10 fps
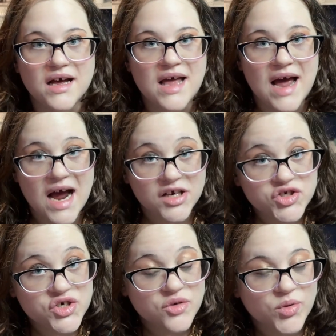
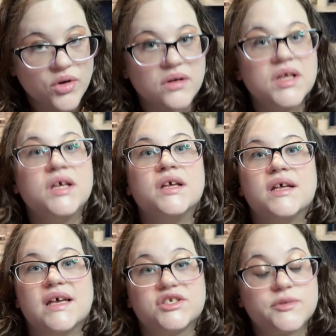actionable
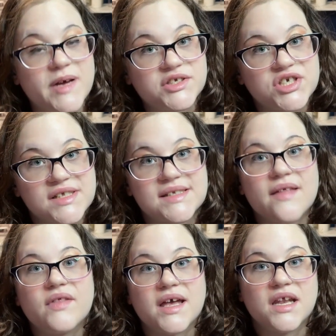interventions
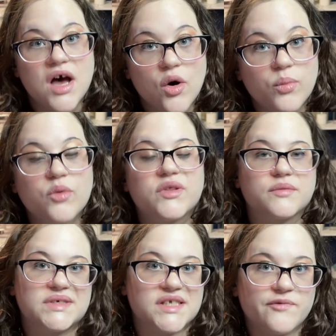that can help with
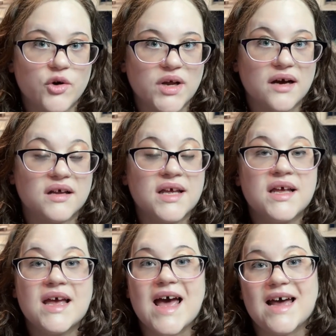misophonia.
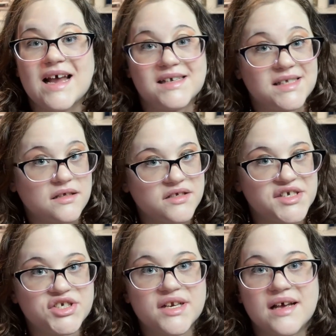And as a
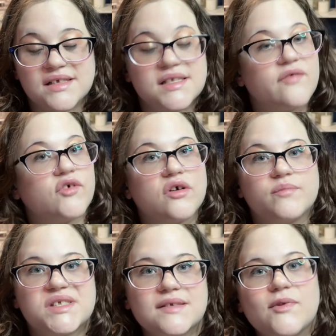clinician and sufferer of
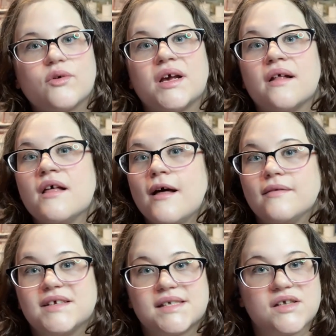misophonia,
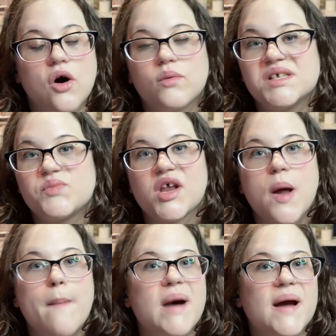this has always been
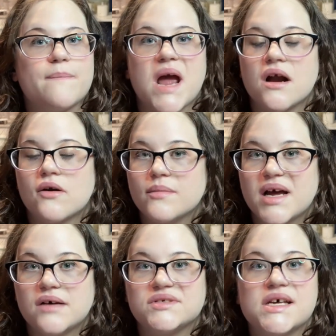my
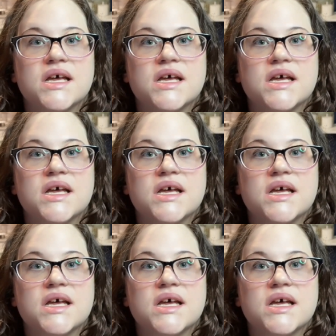paramount,